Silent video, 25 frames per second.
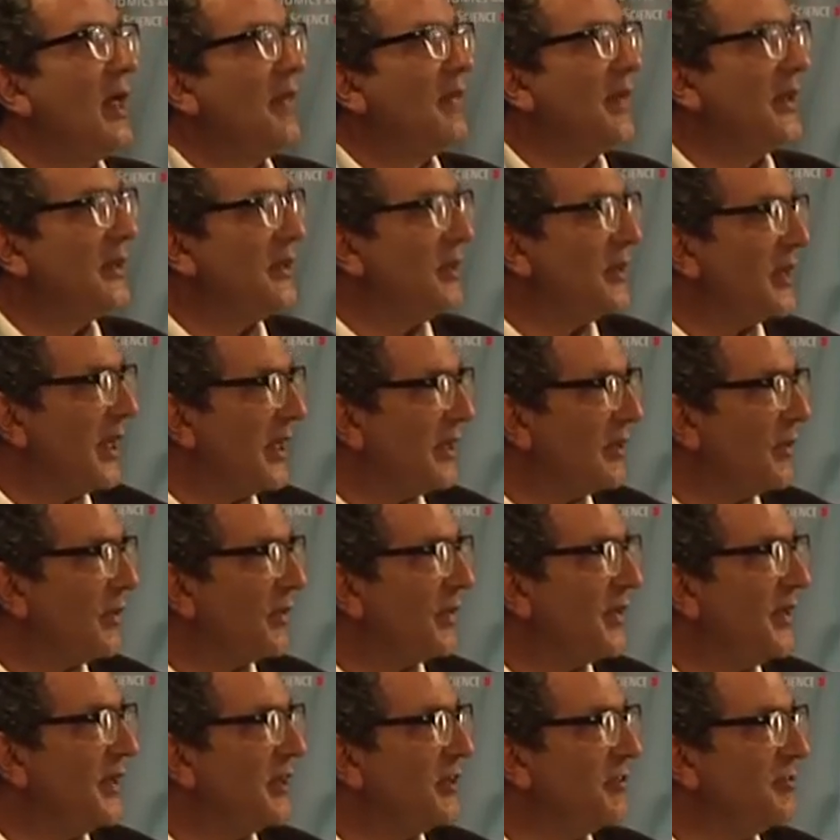that you
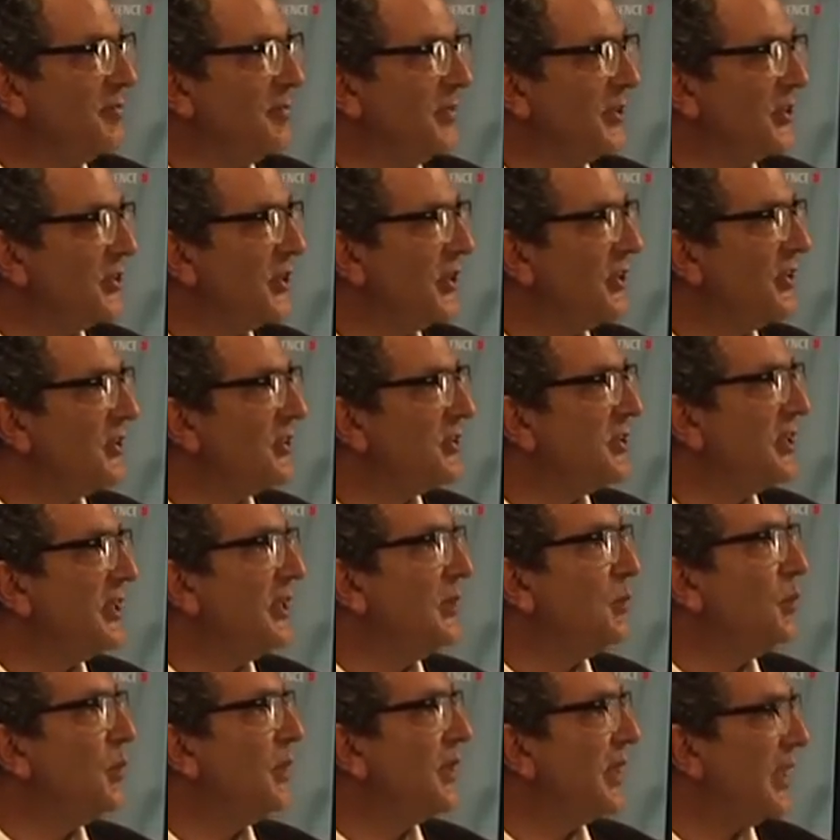cannot think of
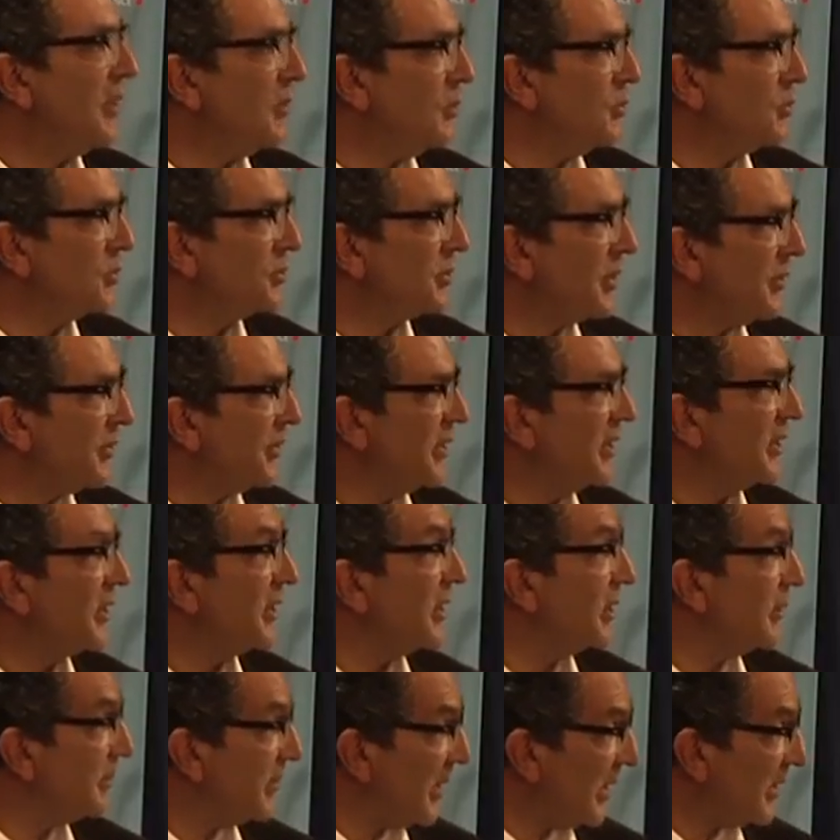modernity without also
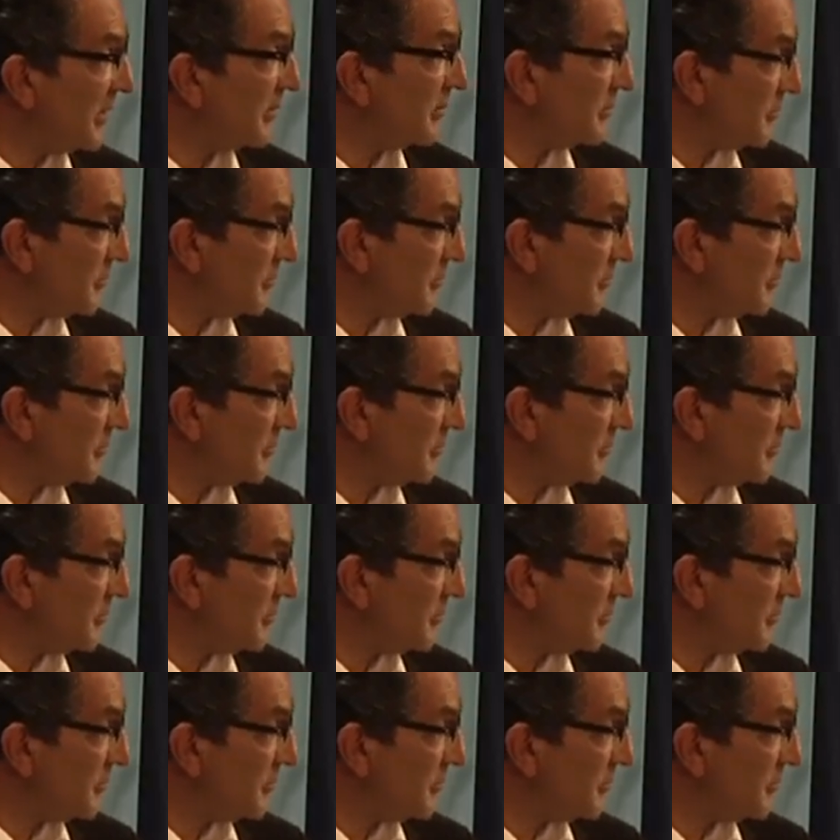thinking about